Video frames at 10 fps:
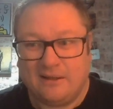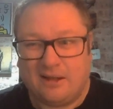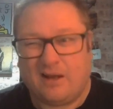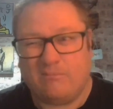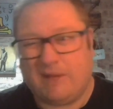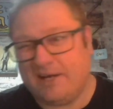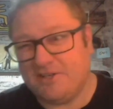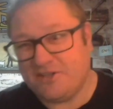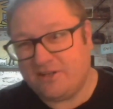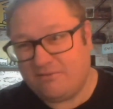a
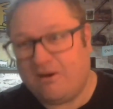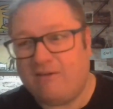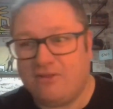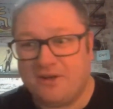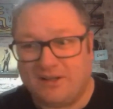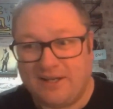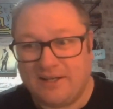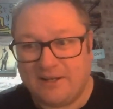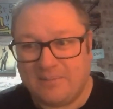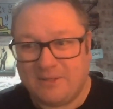manager rather than a
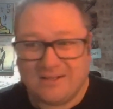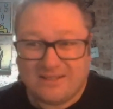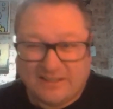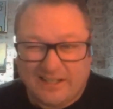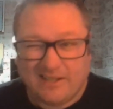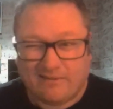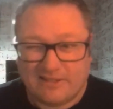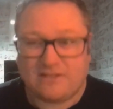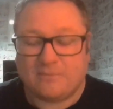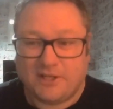leader, because a leader
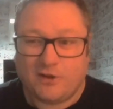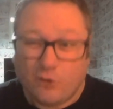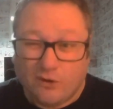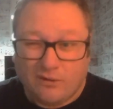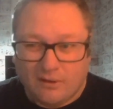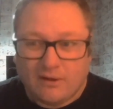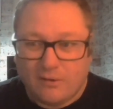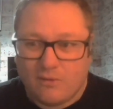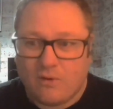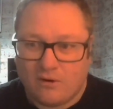is somebody
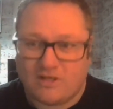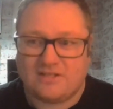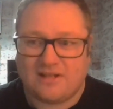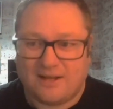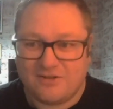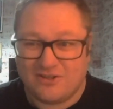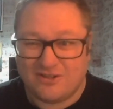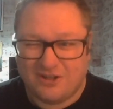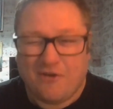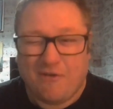who understands
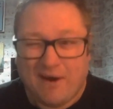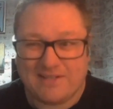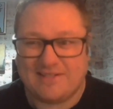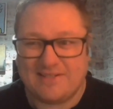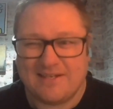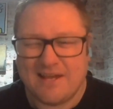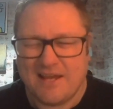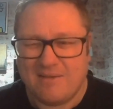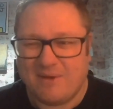and curates the team